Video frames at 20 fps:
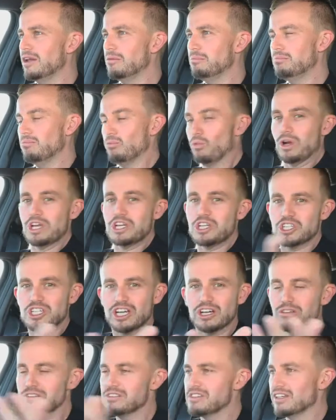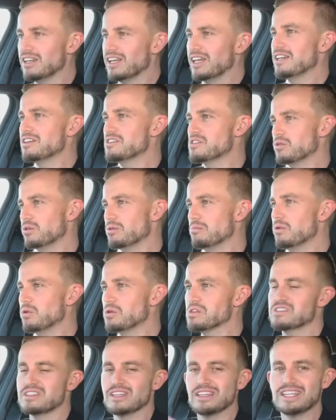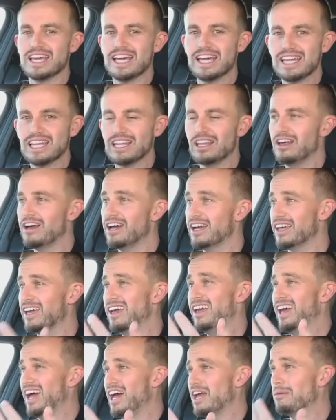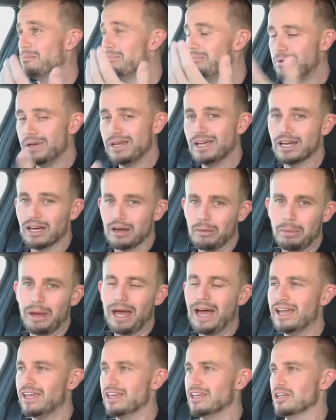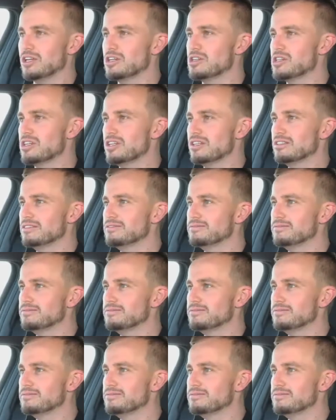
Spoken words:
and reshells it into a more sedan-like and bigger package.